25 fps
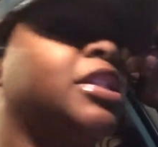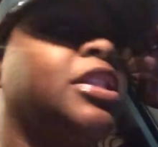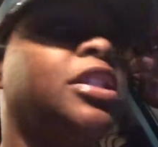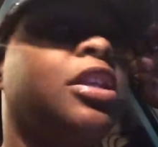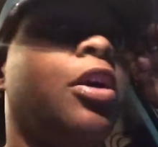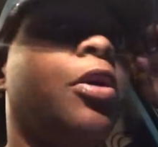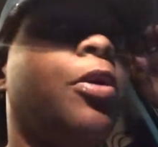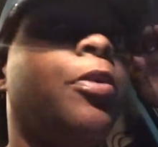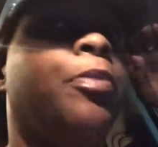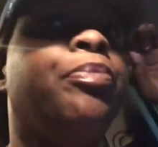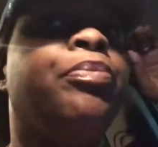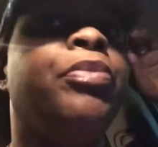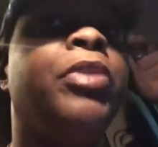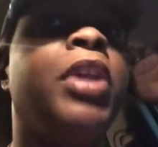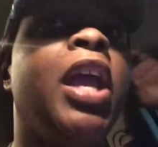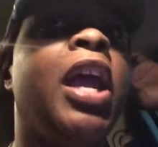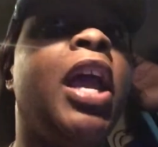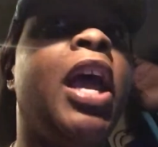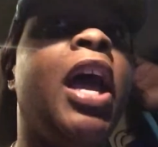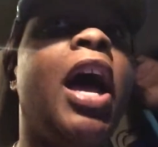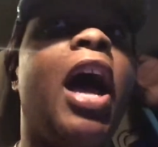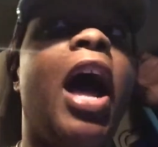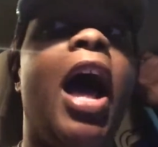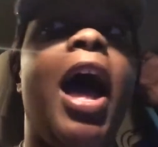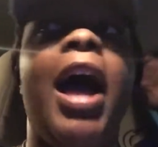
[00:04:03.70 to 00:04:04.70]
So
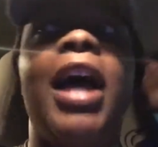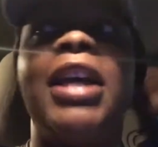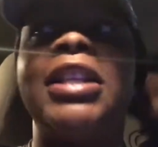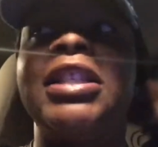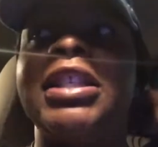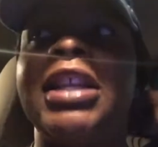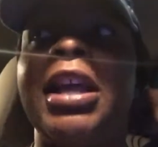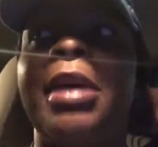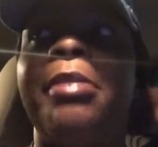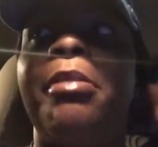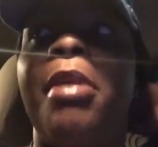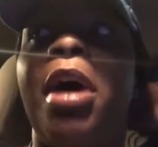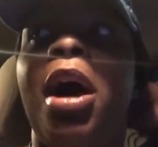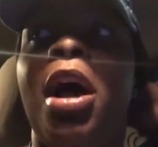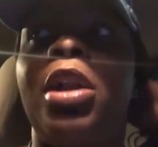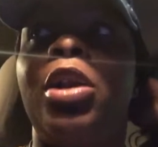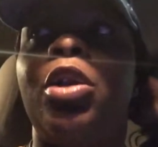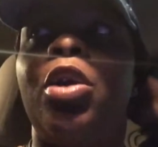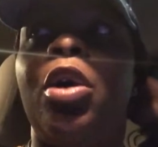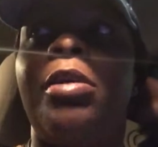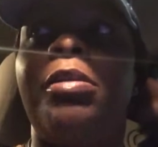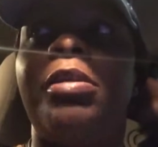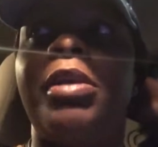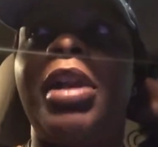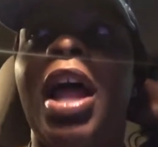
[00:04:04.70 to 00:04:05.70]
I set my
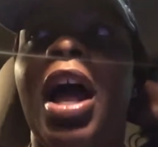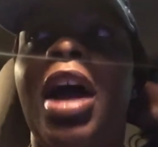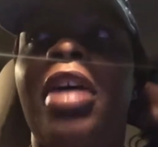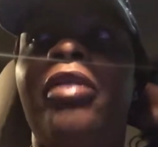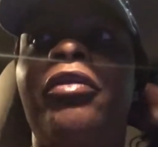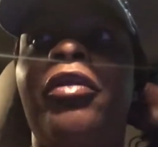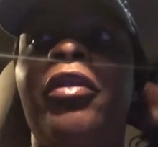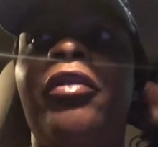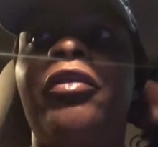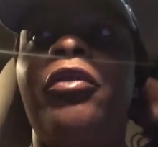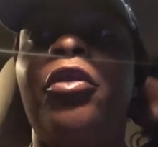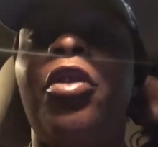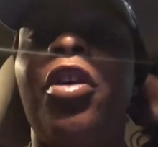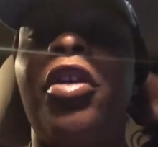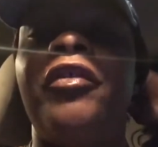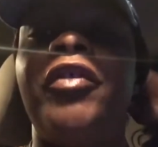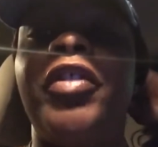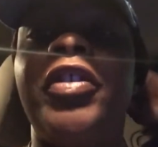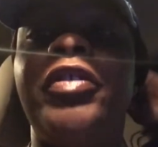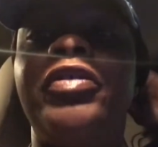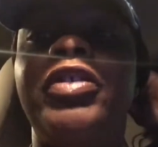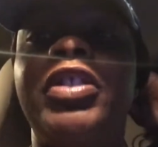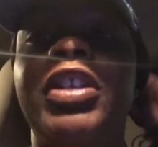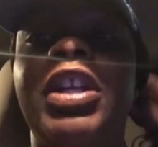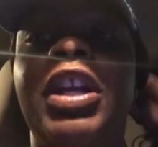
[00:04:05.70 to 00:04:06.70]
alarm clock for
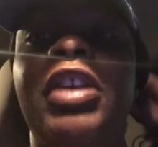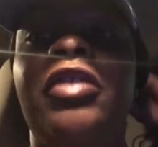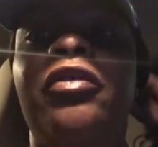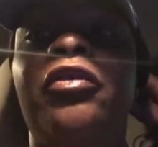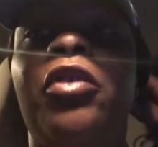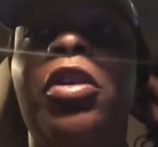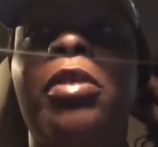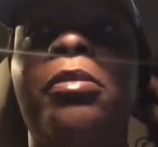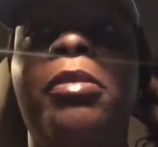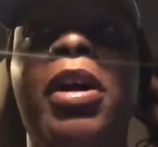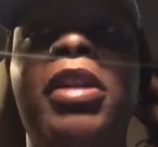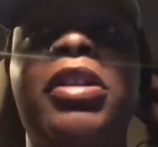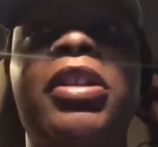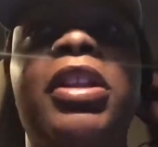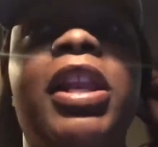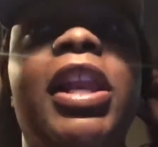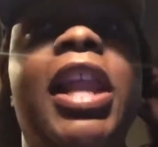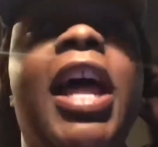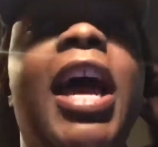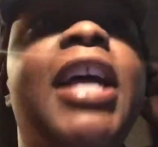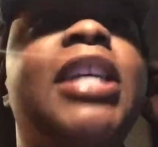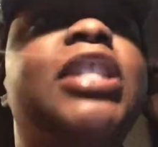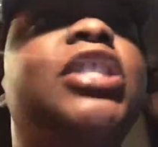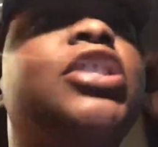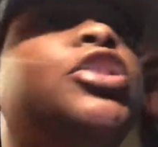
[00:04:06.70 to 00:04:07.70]
4:15 for about the
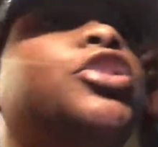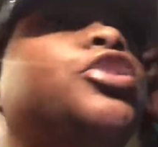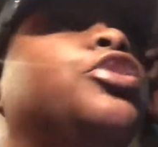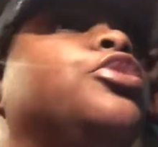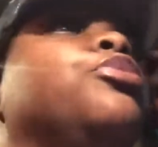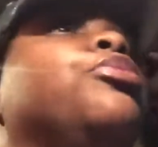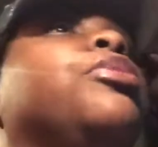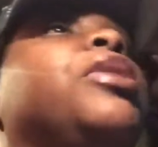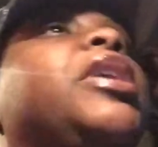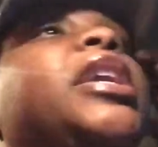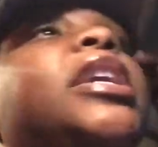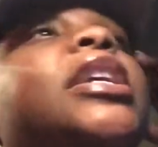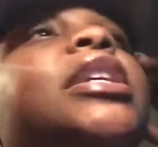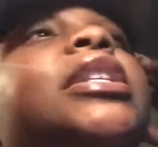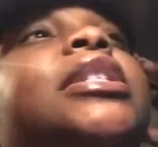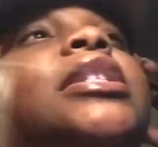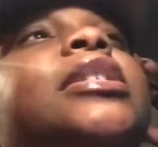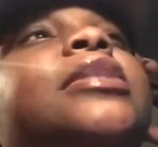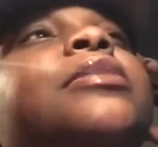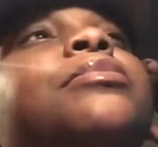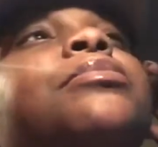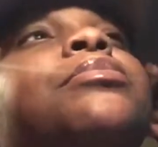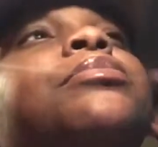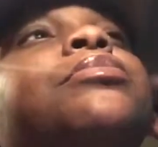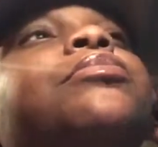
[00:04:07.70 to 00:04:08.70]
last 2
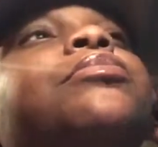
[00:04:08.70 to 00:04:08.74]
weeks.